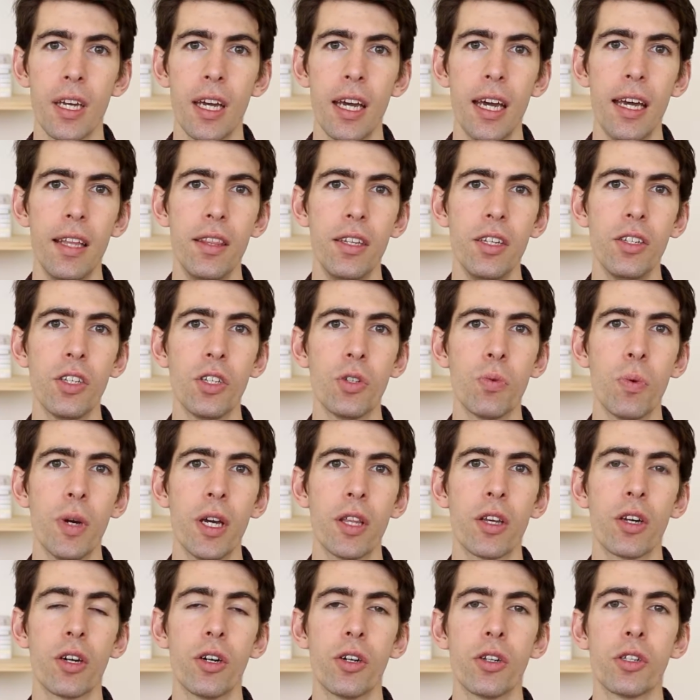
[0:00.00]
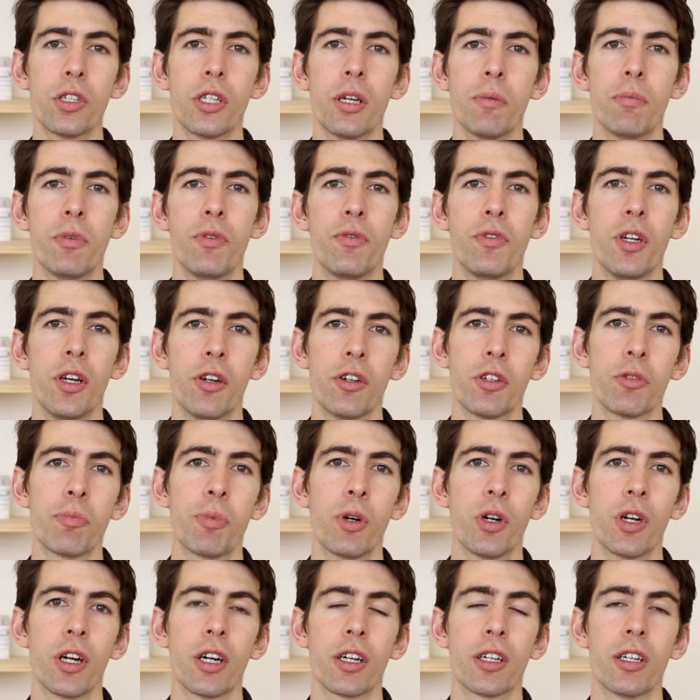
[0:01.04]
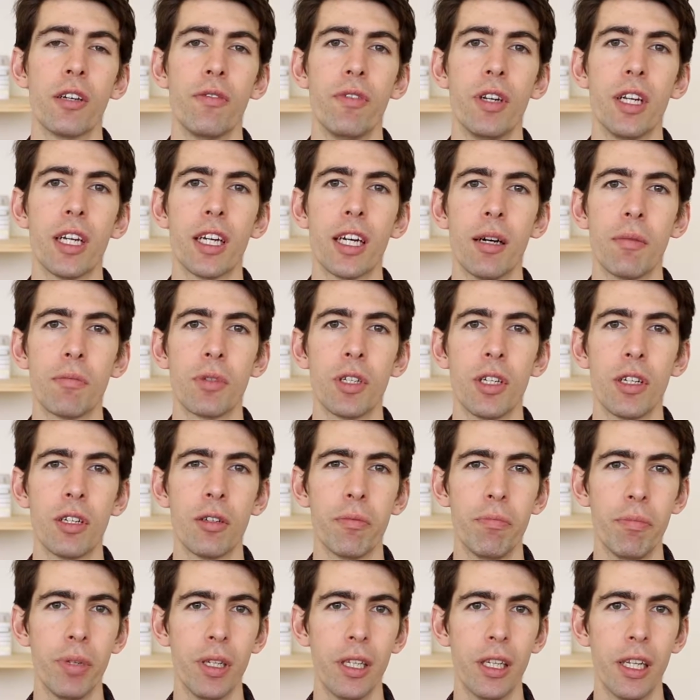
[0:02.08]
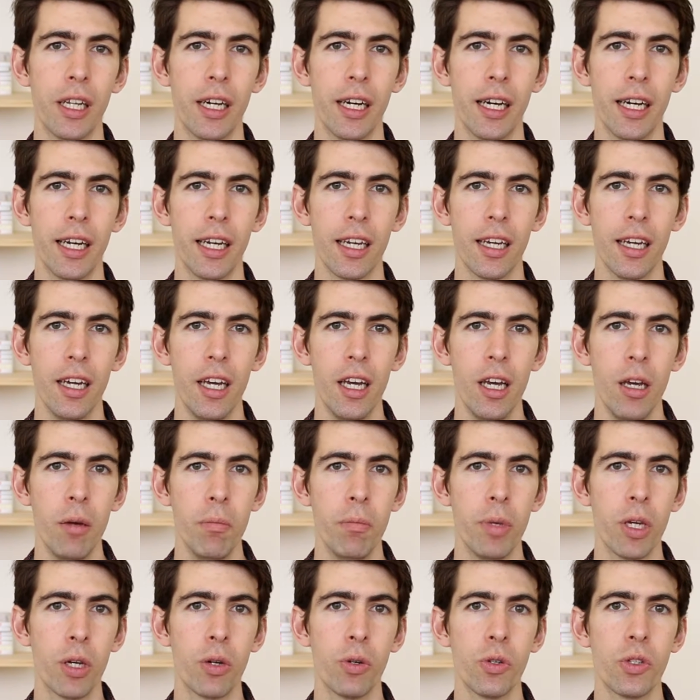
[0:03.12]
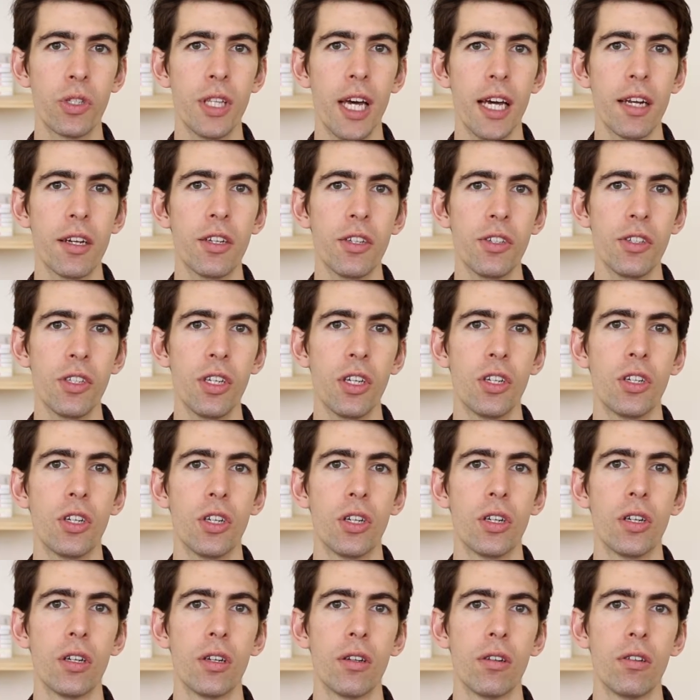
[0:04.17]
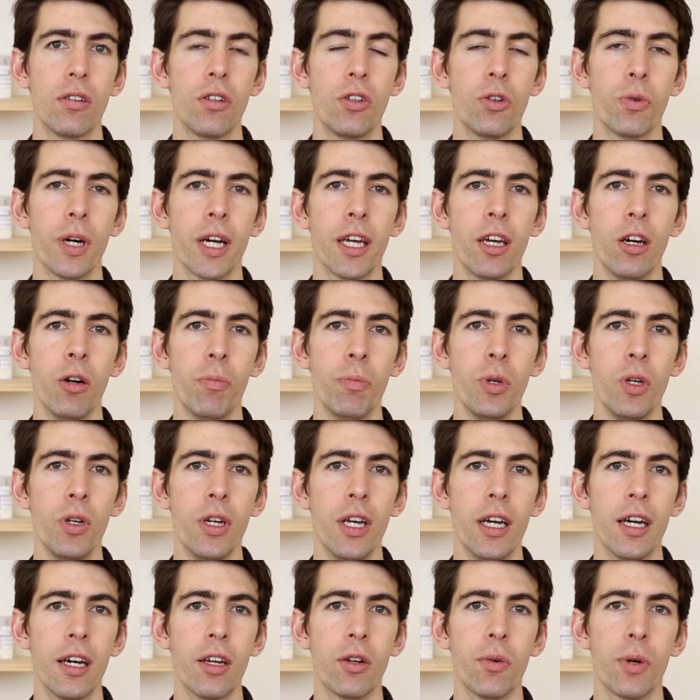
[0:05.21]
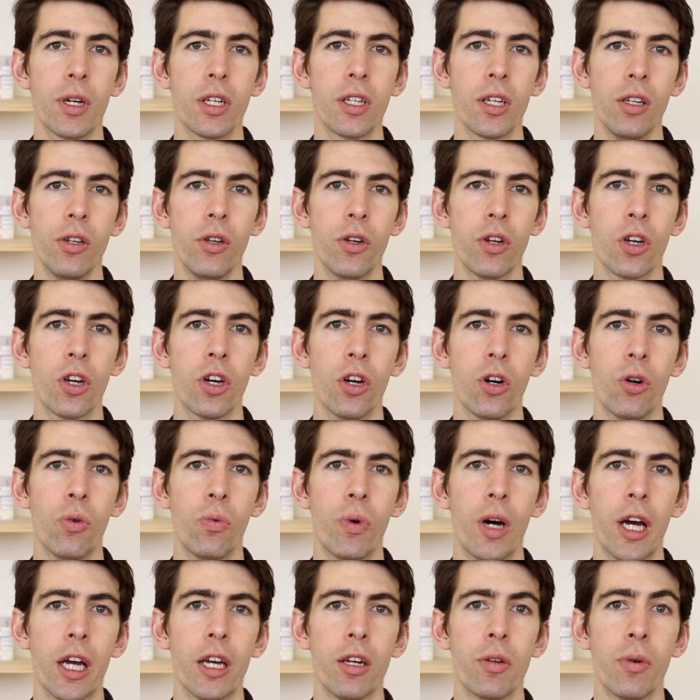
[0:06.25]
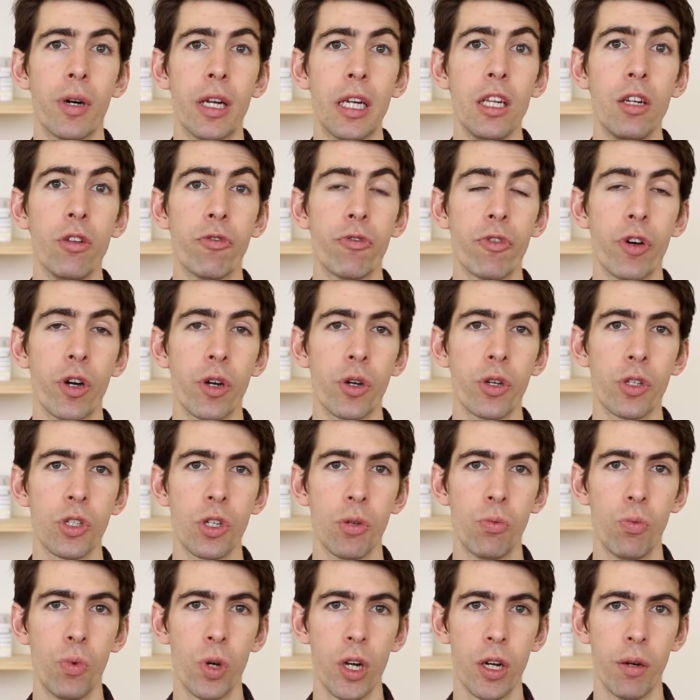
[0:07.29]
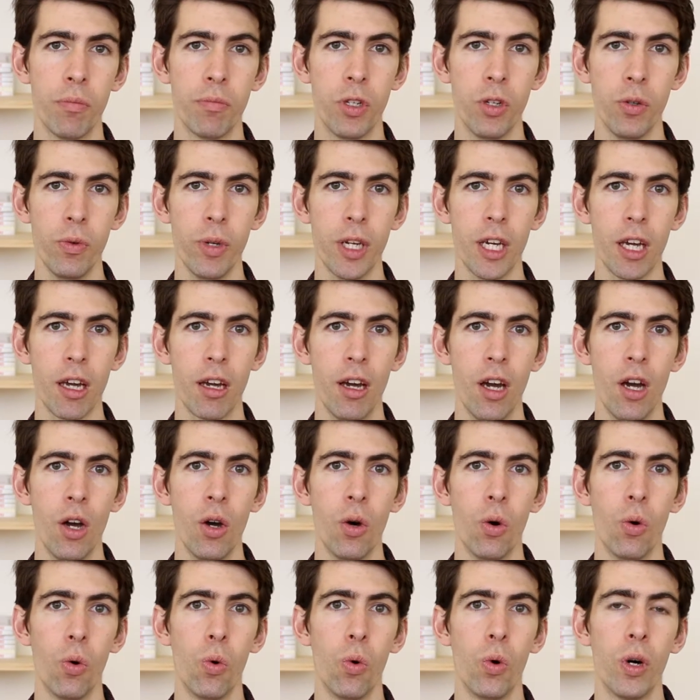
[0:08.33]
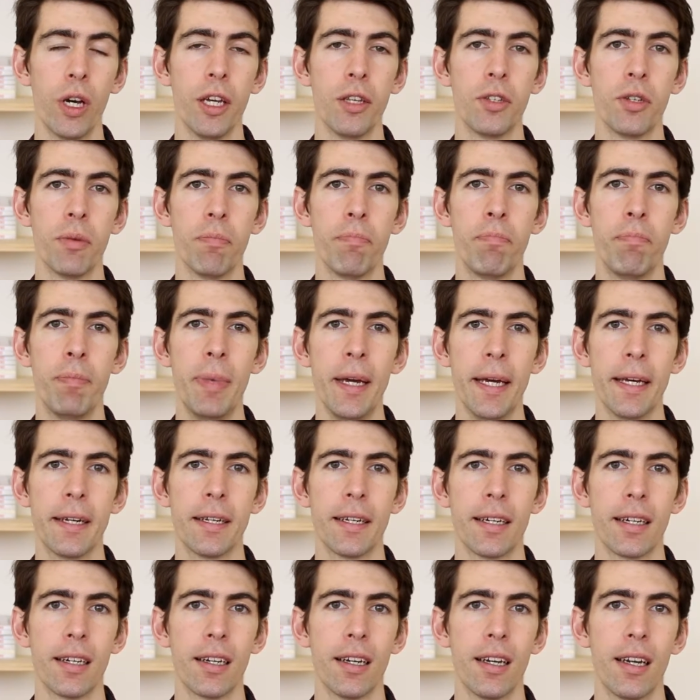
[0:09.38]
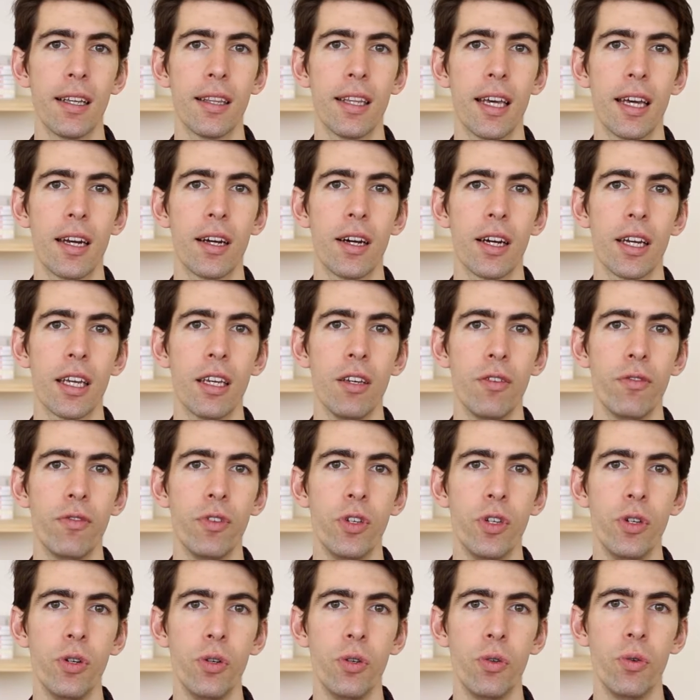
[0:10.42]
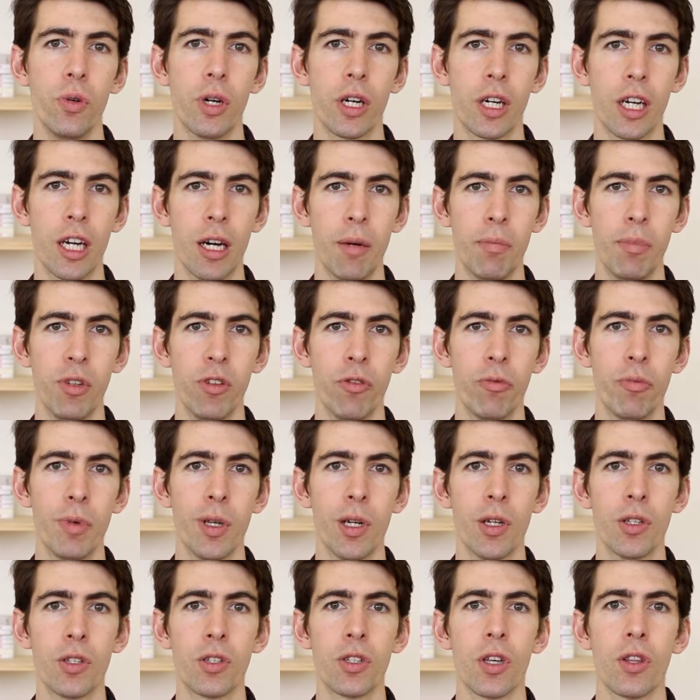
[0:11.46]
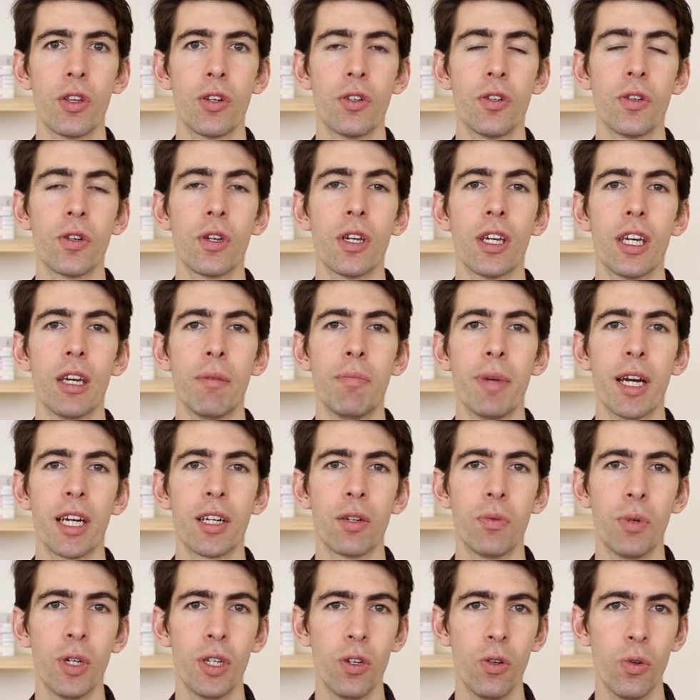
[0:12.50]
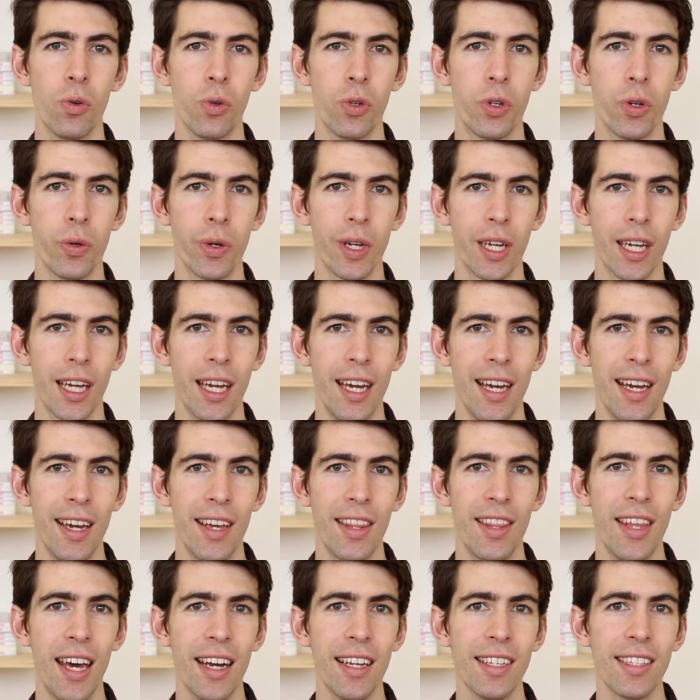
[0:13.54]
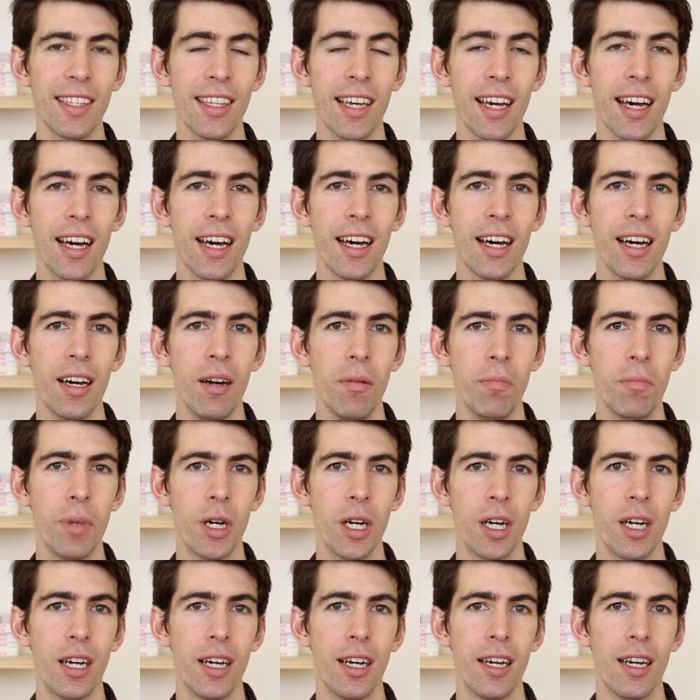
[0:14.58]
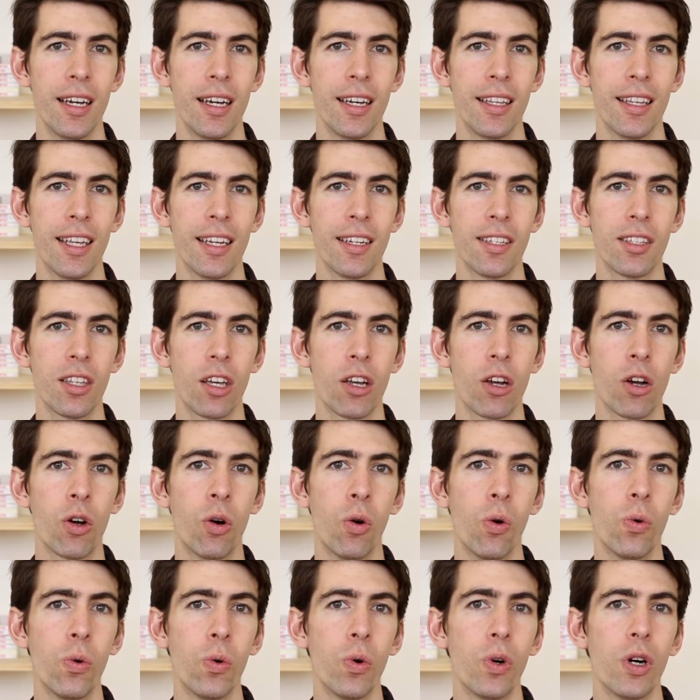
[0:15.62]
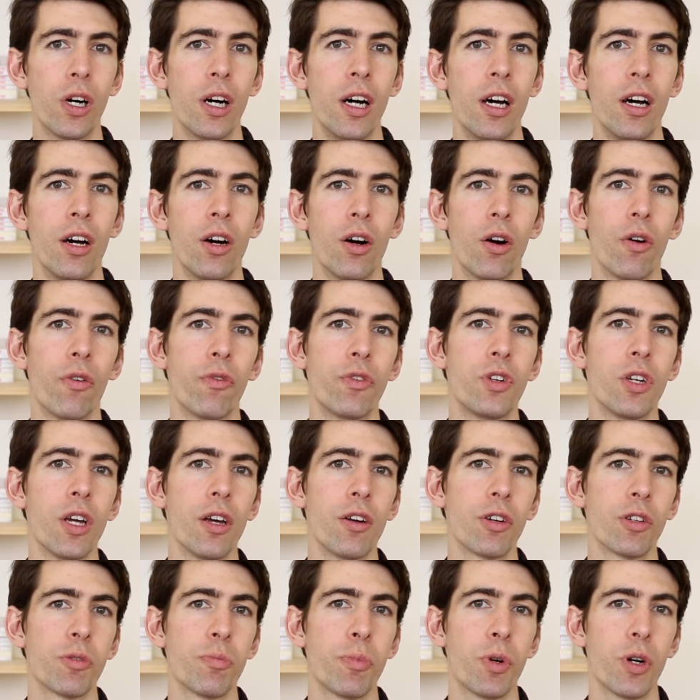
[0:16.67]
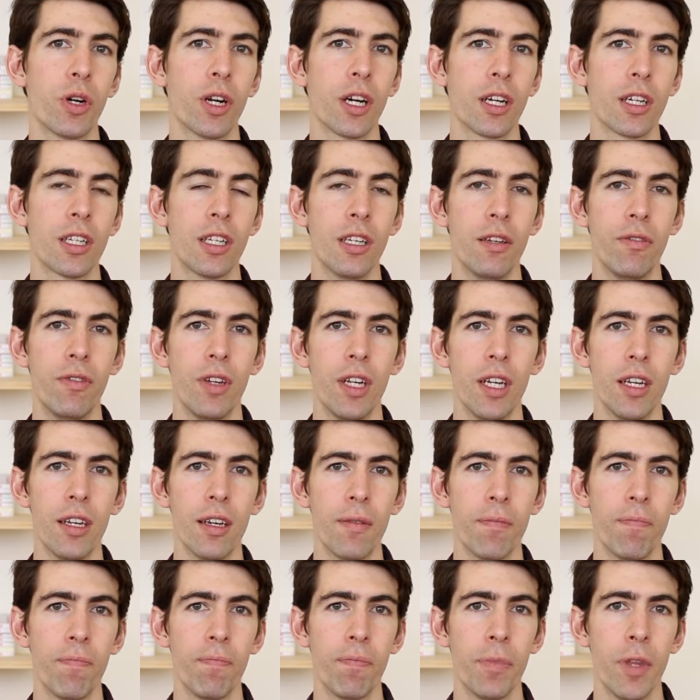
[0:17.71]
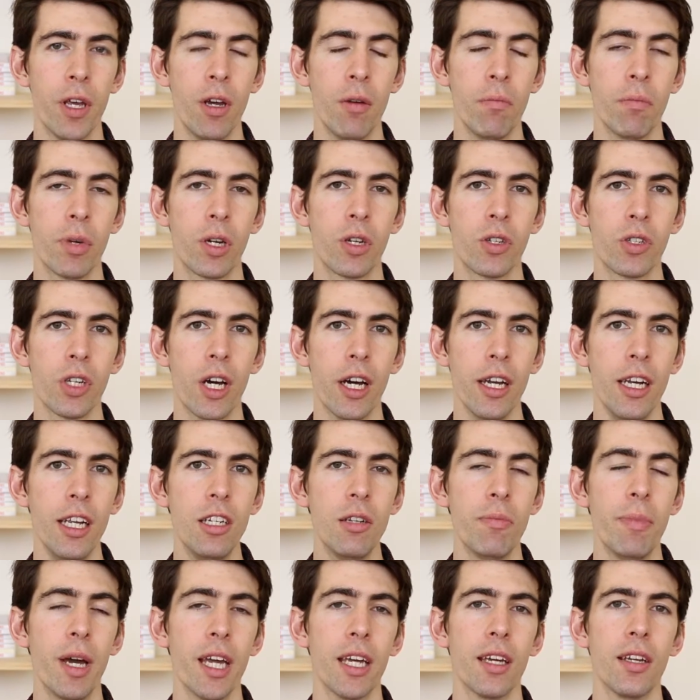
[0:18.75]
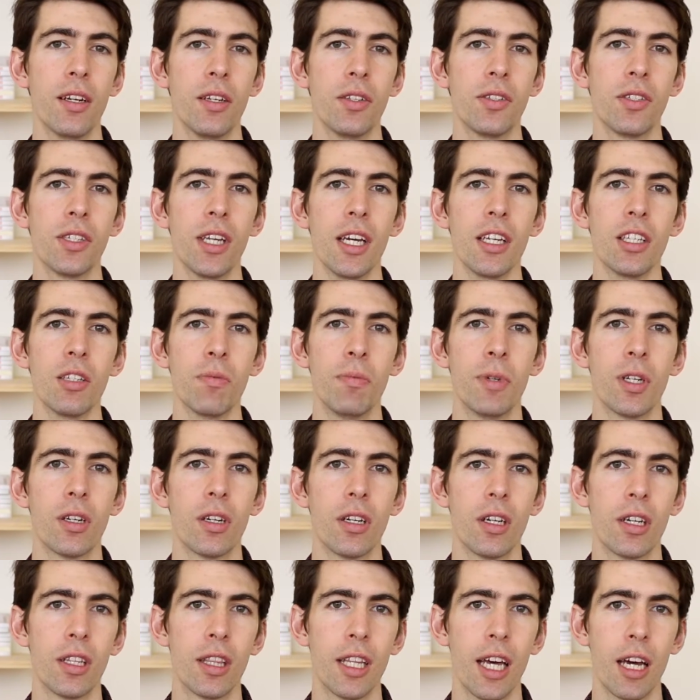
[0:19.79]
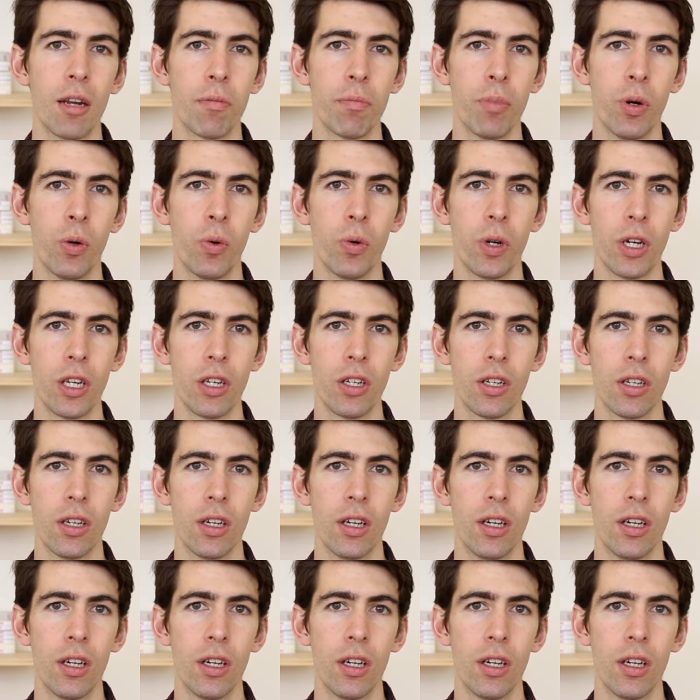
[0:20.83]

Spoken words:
And this is where the concept of generous productivity comes into play, because that decision, do I help you now? Do I tell you to go away? Do I need to focus on what I'm doing? Or is it better that I give you a couple of minutes so that you can get back to what you're doing? That is the hub, that is the core of generous productivity. Because I need to make an assessment at that point.